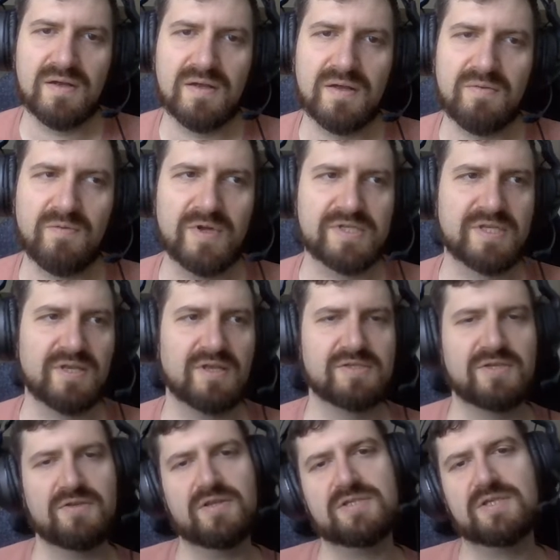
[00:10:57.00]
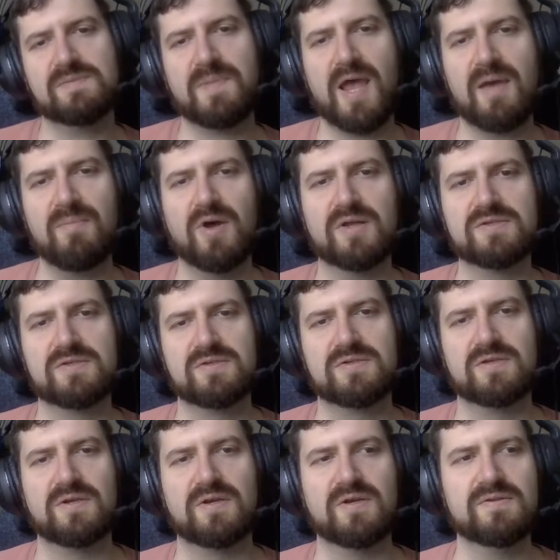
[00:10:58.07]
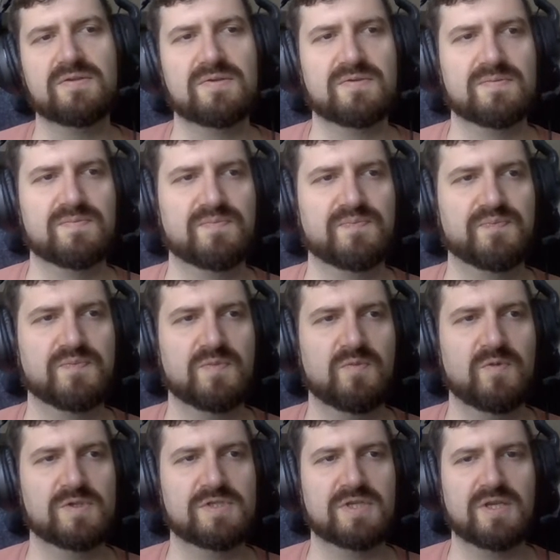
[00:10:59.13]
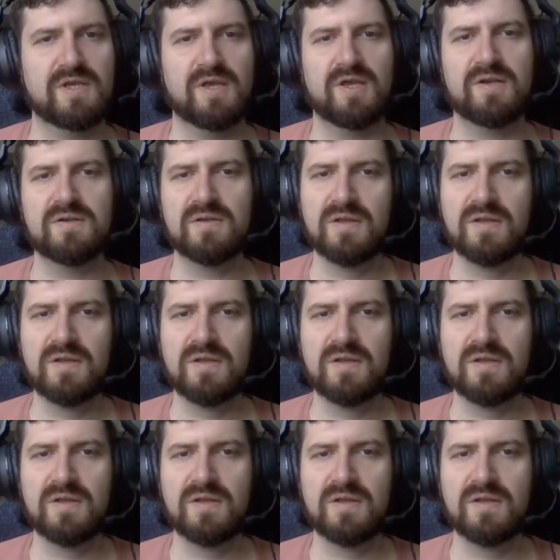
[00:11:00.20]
once again, so this is Bat Monster Sans. Once again,